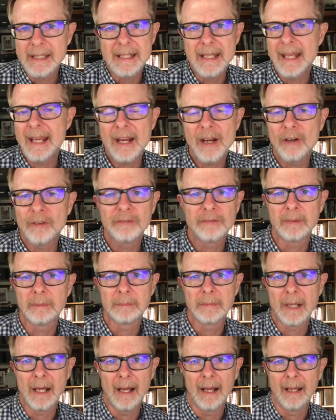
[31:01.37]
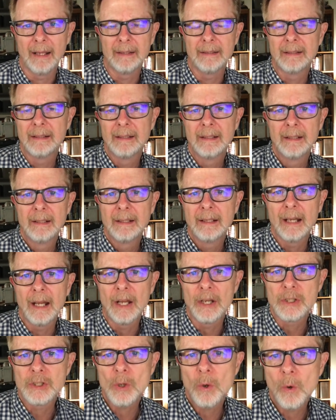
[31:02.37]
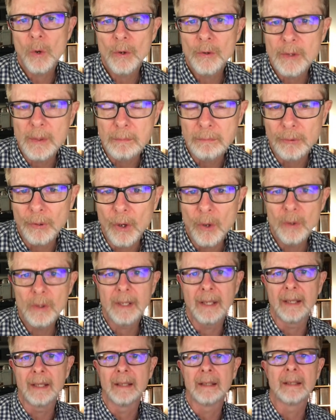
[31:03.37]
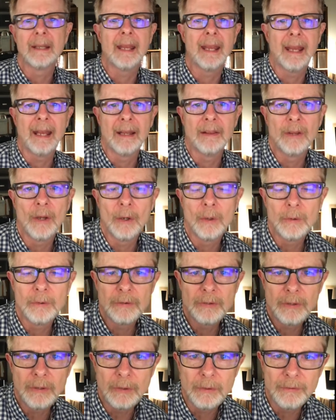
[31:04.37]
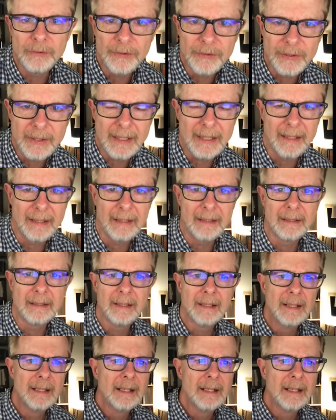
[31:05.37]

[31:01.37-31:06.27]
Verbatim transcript: there from God uh, toward the broken and those who've sinned